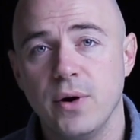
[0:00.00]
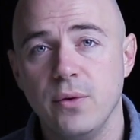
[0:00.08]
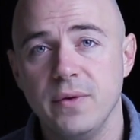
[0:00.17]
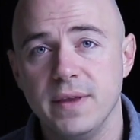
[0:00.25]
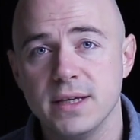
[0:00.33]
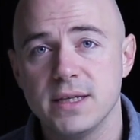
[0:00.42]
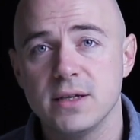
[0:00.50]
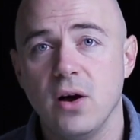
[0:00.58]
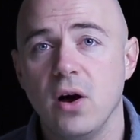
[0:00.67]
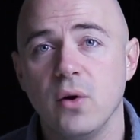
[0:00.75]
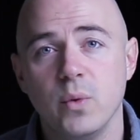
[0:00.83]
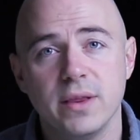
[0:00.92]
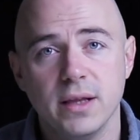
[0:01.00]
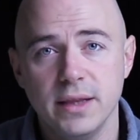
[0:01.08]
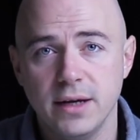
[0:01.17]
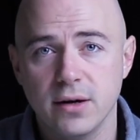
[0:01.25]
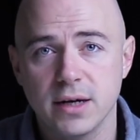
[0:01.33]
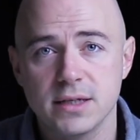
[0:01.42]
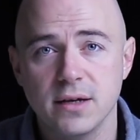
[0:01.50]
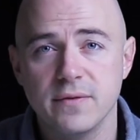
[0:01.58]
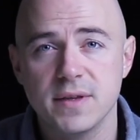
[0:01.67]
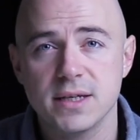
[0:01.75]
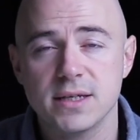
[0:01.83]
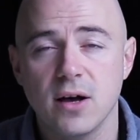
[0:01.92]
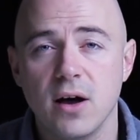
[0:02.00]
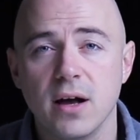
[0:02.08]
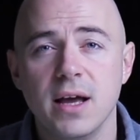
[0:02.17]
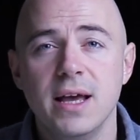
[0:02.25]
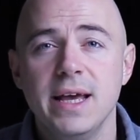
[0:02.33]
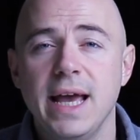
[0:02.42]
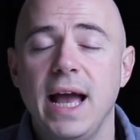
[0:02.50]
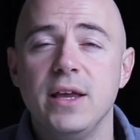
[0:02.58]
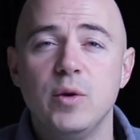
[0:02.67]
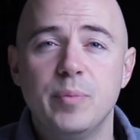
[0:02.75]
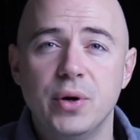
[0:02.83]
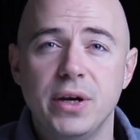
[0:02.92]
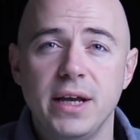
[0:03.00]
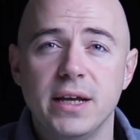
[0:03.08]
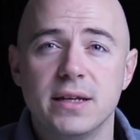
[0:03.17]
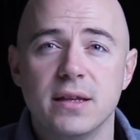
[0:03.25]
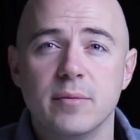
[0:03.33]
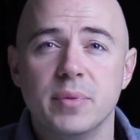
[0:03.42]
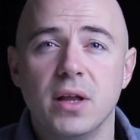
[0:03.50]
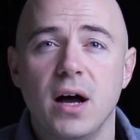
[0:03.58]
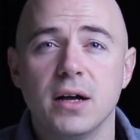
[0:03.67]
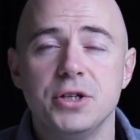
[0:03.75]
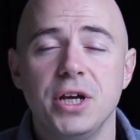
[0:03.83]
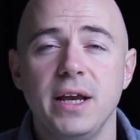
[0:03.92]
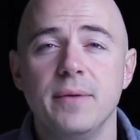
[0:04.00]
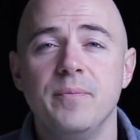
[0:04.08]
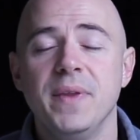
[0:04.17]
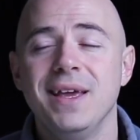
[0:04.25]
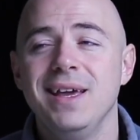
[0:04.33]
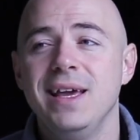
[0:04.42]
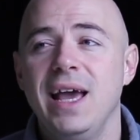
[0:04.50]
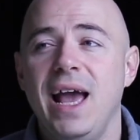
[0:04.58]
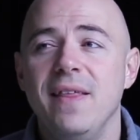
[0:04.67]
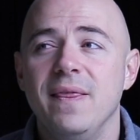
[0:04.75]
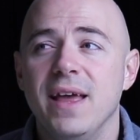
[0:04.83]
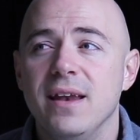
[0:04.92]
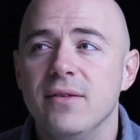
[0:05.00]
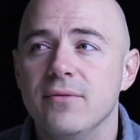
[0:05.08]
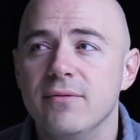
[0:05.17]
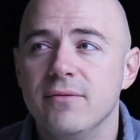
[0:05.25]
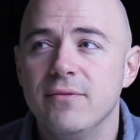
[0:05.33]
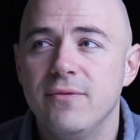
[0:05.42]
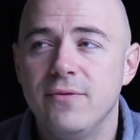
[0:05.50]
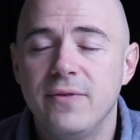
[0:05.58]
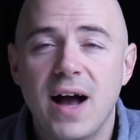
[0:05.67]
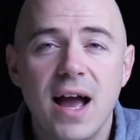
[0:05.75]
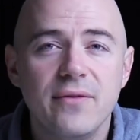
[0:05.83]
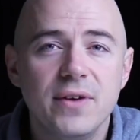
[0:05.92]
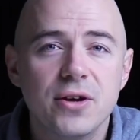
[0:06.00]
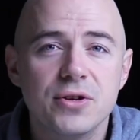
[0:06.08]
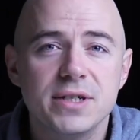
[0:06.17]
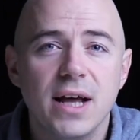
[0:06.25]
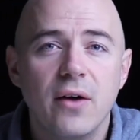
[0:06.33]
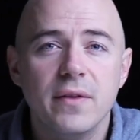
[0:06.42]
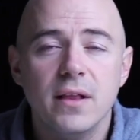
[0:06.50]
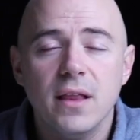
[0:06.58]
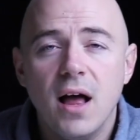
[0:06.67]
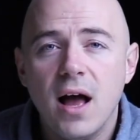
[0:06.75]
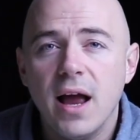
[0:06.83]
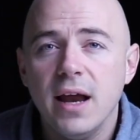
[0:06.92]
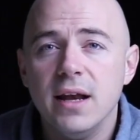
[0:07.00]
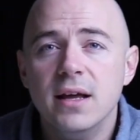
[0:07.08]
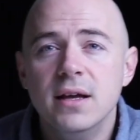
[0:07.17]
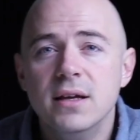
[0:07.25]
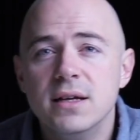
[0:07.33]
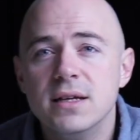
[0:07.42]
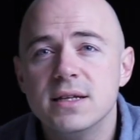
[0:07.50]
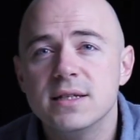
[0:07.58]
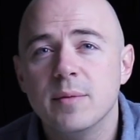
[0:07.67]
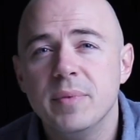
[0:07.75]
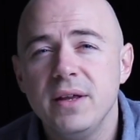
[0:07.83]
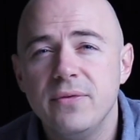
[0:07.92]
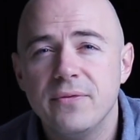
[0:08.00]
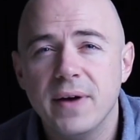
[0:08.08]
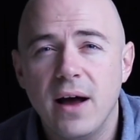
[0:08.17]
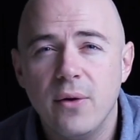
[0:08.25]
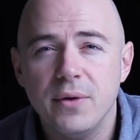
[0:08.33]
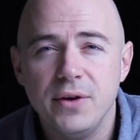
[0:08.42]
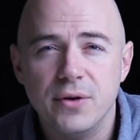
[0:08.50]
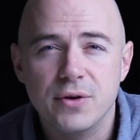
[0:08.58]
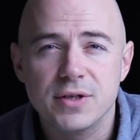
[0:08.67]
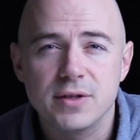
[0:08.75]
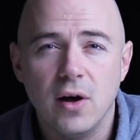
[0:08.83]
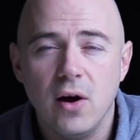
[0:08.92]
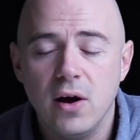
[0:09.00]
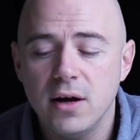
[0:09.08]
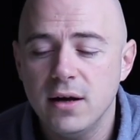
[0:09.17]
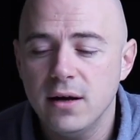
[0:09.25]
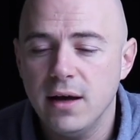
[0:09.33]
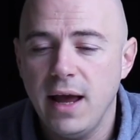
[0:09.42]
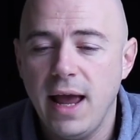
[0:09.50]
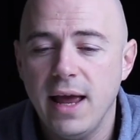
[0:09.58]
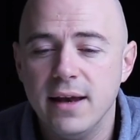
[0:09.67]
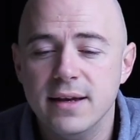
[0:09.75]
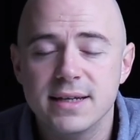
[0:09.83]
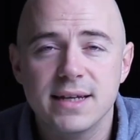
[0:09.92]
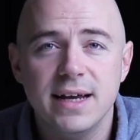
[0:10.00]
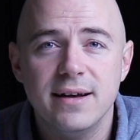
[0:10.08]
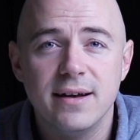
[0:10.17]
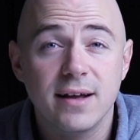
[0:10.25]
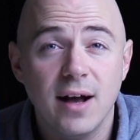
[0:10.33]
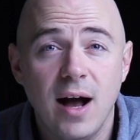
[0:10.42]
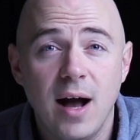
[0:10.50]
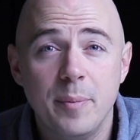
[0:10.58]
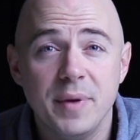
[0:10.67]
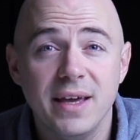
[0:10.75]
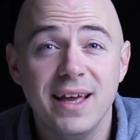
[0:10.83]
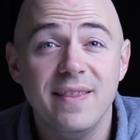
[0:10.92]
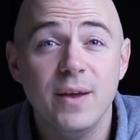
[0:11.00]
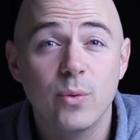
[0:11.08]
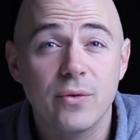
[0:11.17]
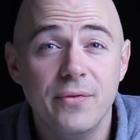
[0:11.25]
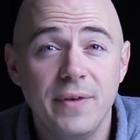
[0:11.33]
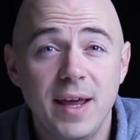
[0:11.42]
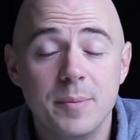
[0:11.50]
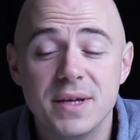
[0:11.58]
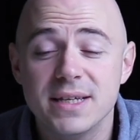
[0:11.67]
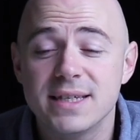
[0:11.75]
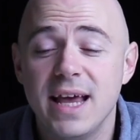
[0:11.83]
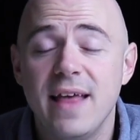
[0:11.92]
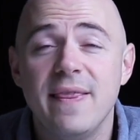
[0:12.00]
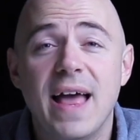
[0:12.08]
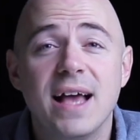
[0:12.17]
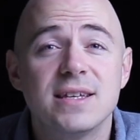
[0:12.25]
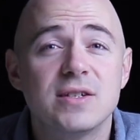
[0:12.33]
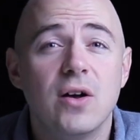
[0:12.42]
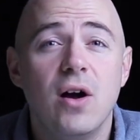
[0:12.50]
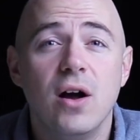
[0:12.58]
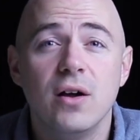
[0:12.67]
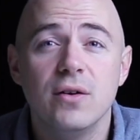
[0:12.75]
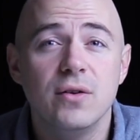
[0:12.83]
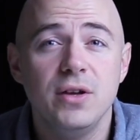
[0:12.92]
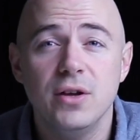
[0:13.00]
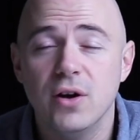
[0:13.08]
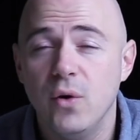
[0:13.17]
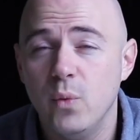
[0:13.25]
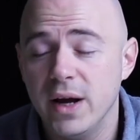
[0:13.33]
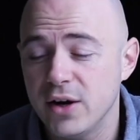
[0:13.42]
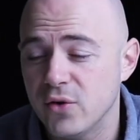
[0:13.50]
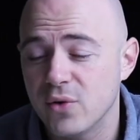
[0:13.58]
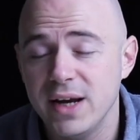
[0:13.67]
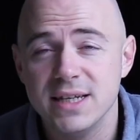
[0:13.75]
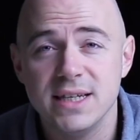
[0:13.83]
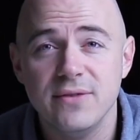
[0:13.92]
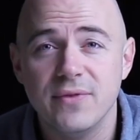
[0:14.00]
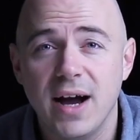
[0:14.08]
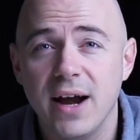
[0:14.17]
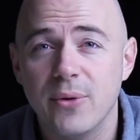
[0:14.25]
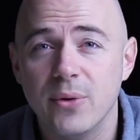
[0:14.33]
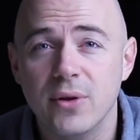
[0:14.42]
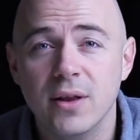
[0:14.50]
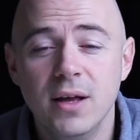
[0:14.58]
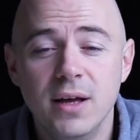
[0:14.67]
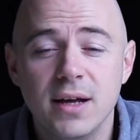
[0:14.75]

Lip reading: wrote this song with the lyrics of the song, and you put it into the blockchain. And then 5 years down the line, somebody found your song and decided to copy it, and they were famous, and that song, went crazy viral,